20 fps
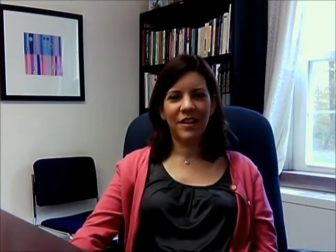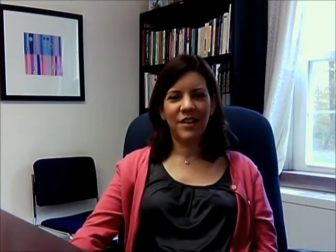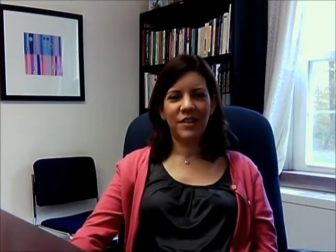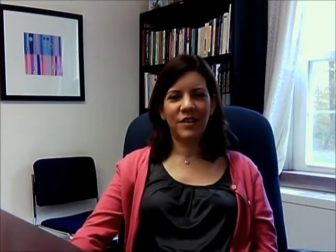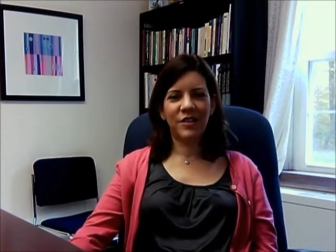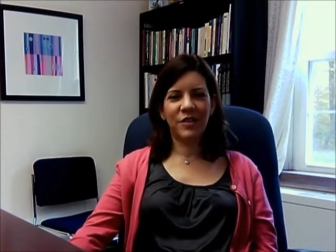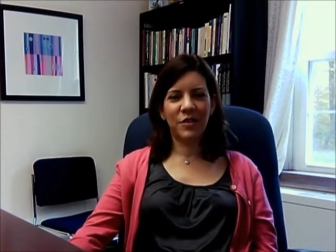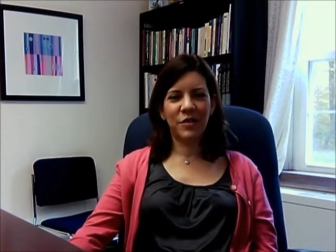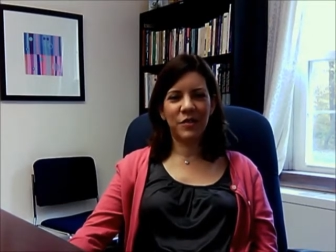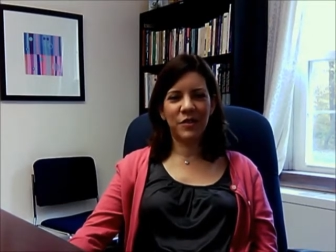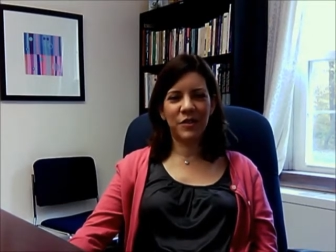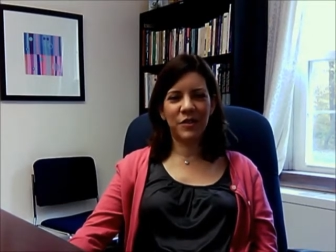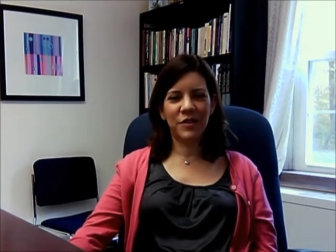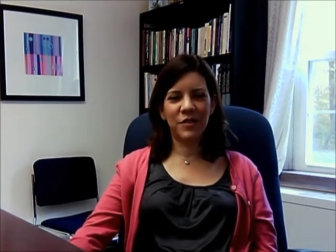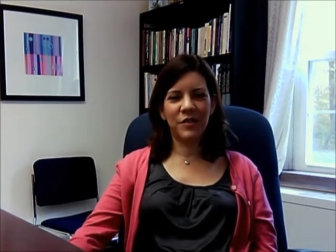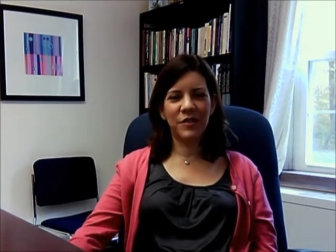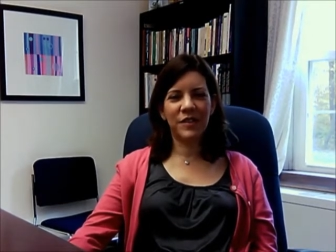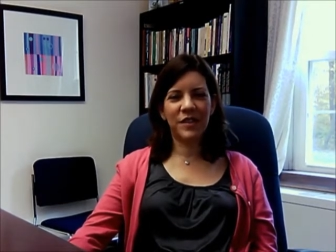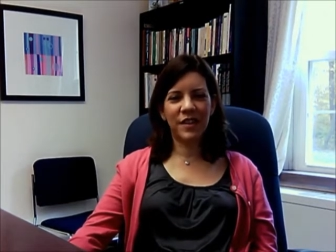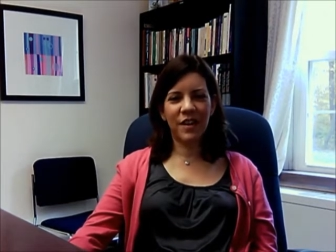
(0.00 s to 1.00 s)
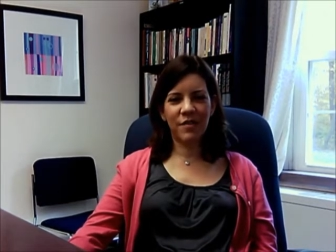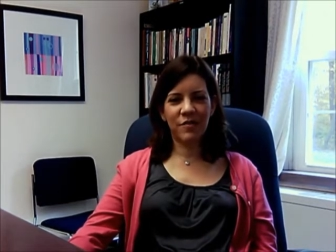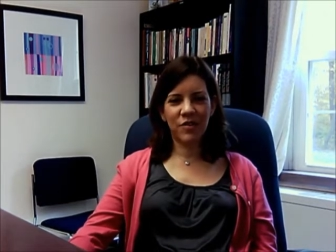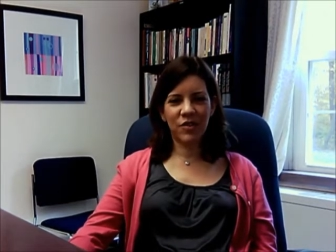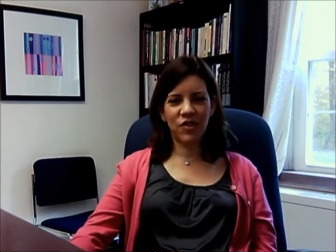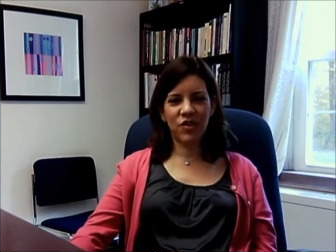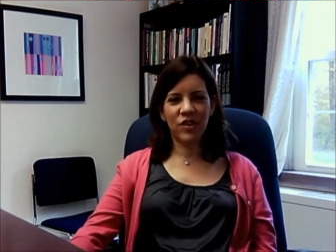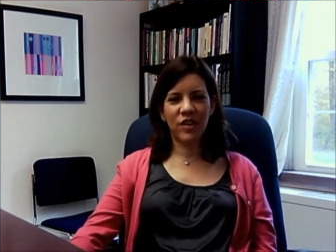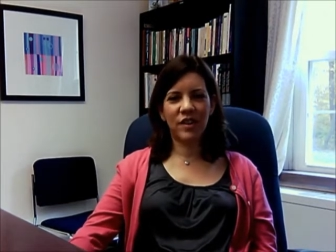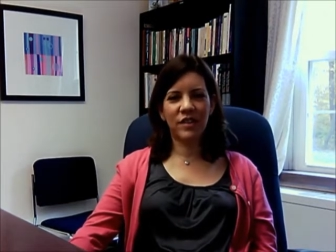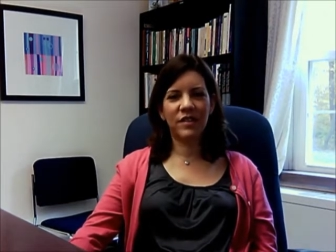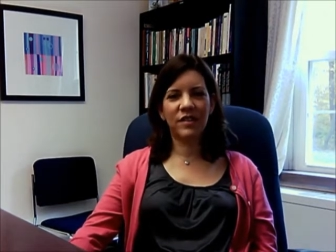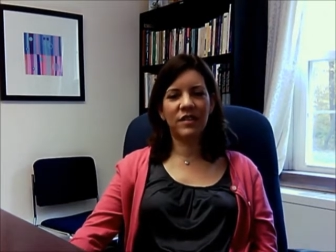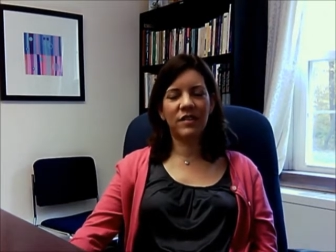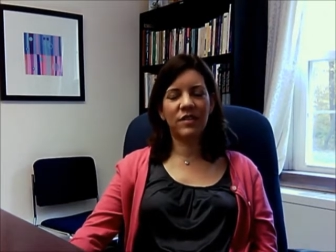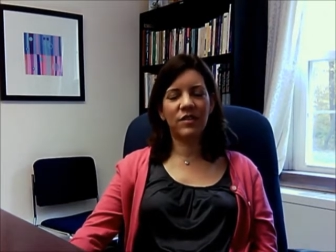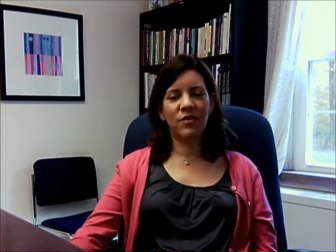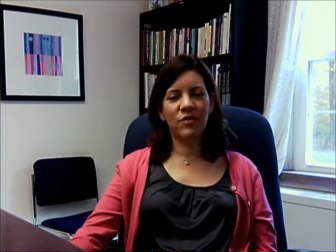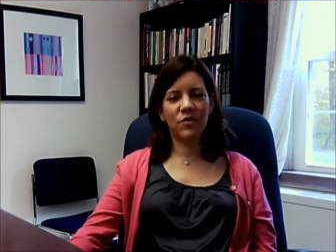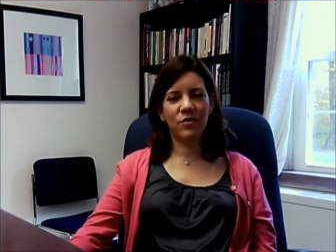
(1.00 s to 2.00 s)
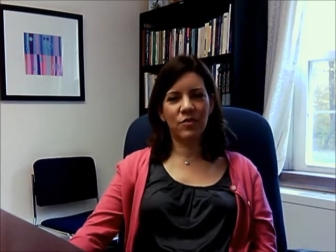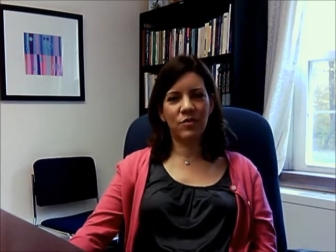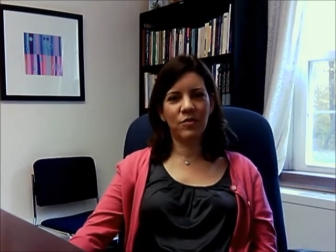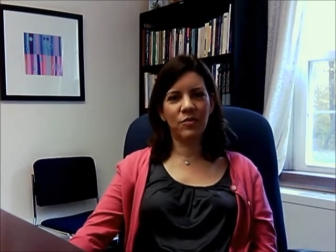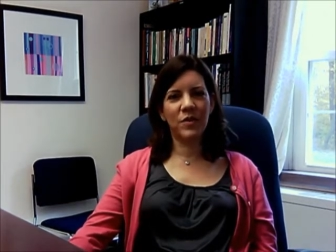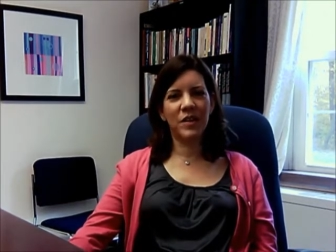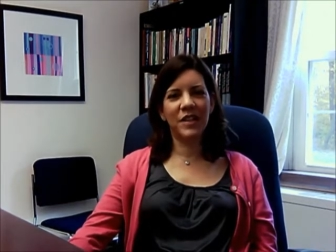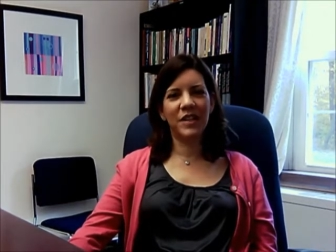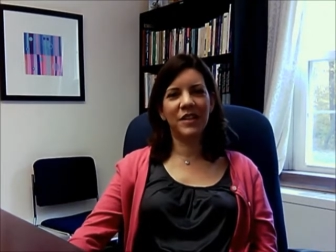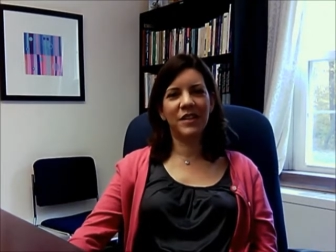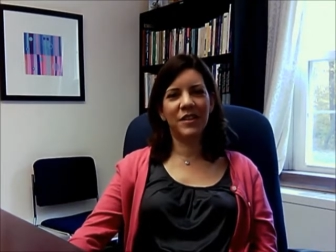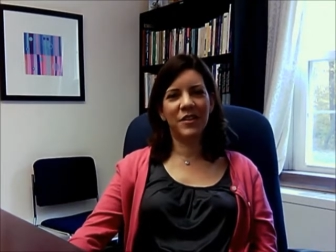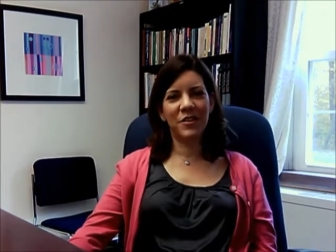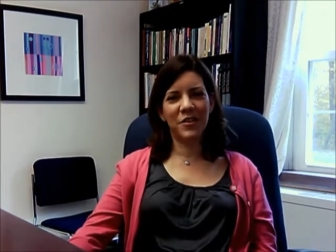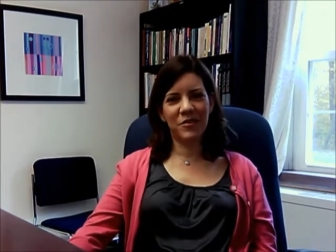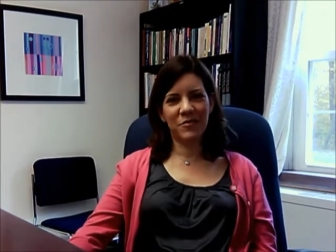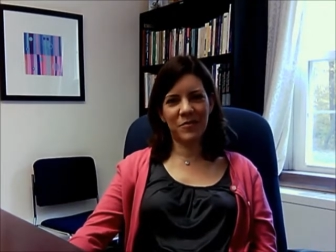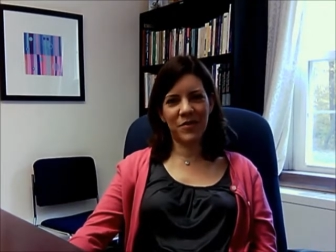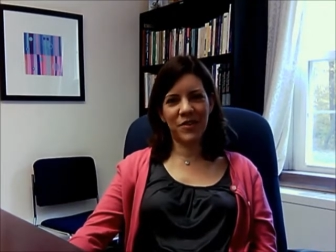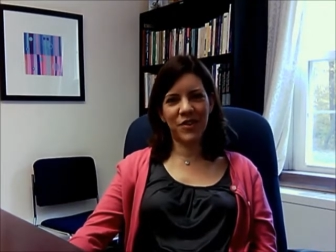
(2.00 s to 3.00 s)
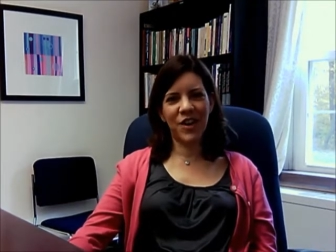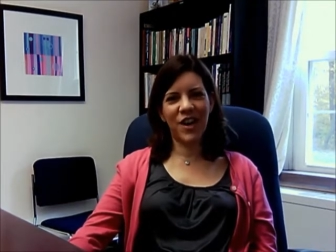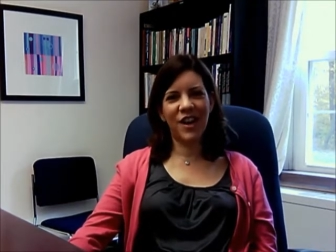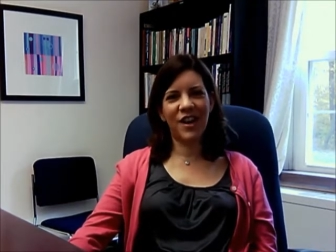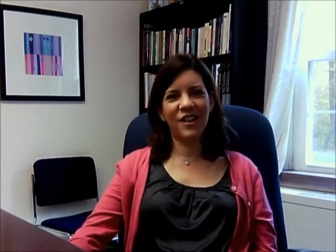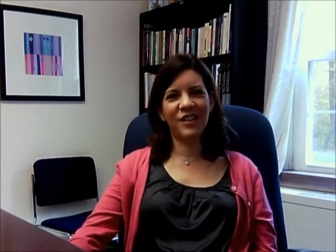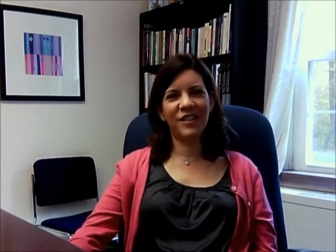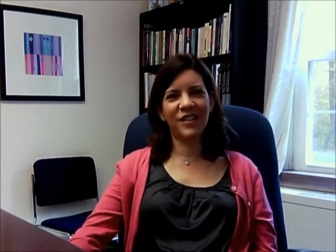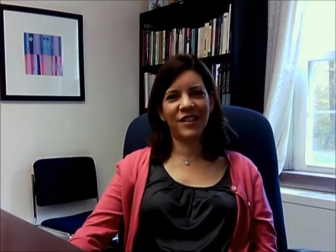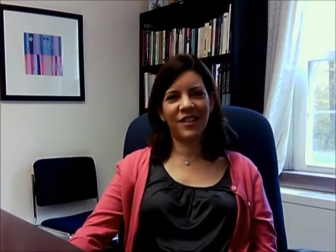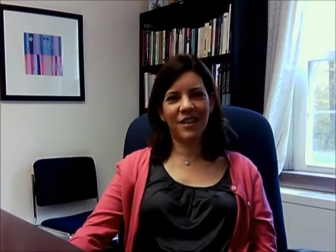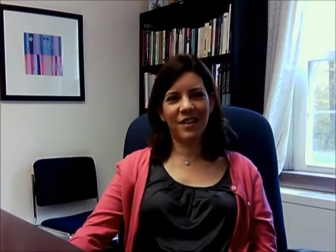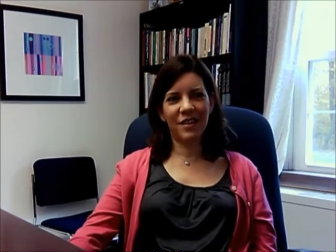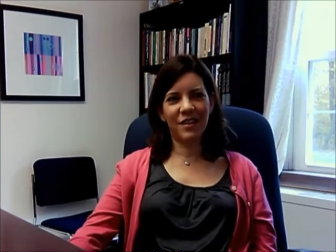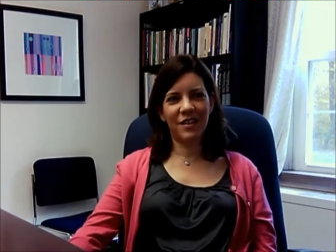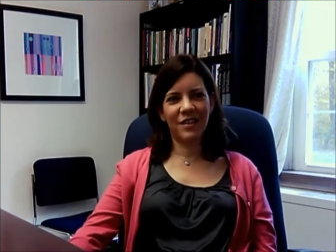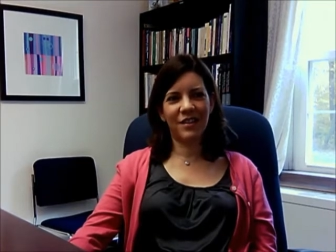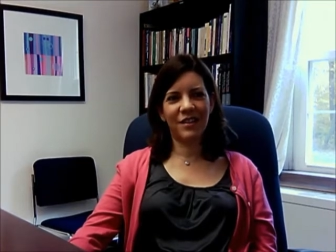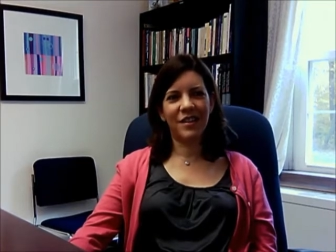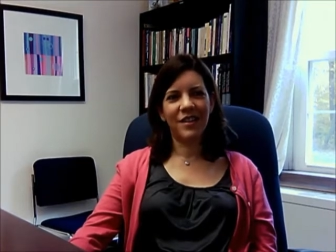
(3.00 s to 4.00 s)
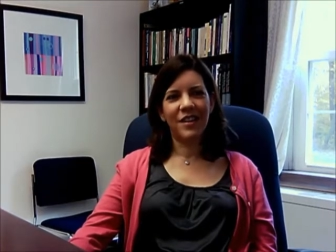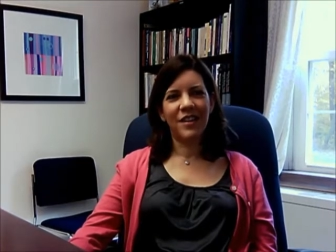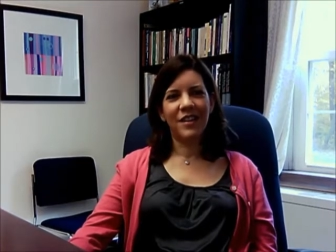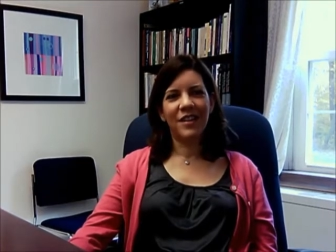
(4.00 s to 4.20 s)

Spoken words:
So the students have a chance to really learn with hands-on,